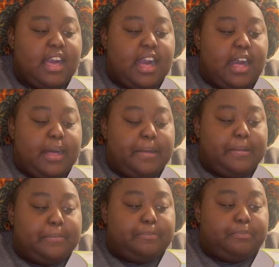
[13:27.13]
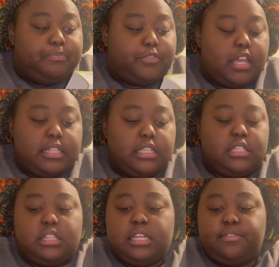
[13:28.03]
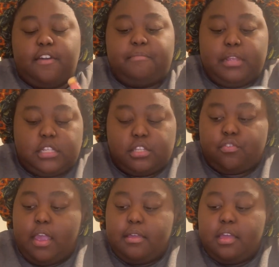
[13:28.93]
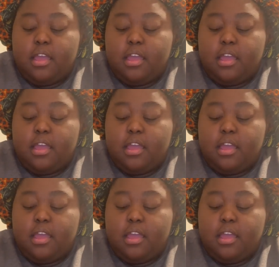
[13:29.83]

30 to 35 minutes, that's great.